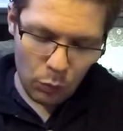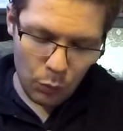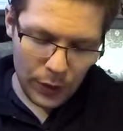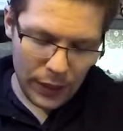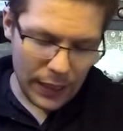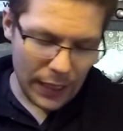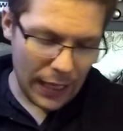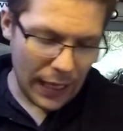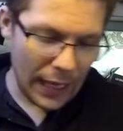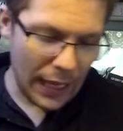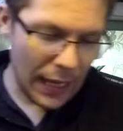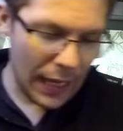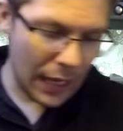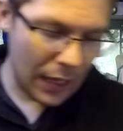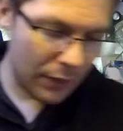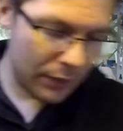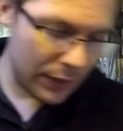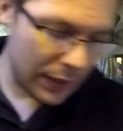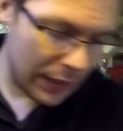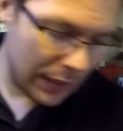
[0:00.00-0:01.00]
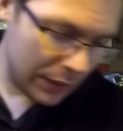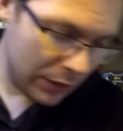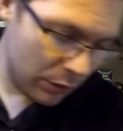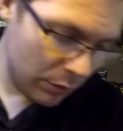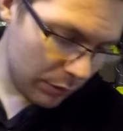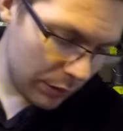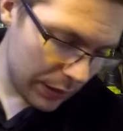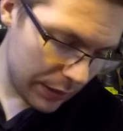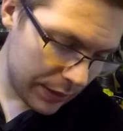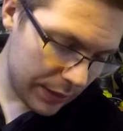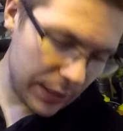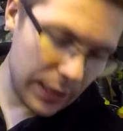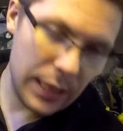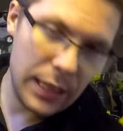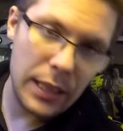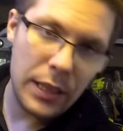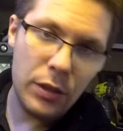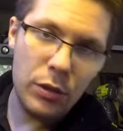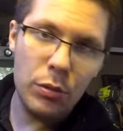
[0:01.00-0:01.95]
we have a Uni-T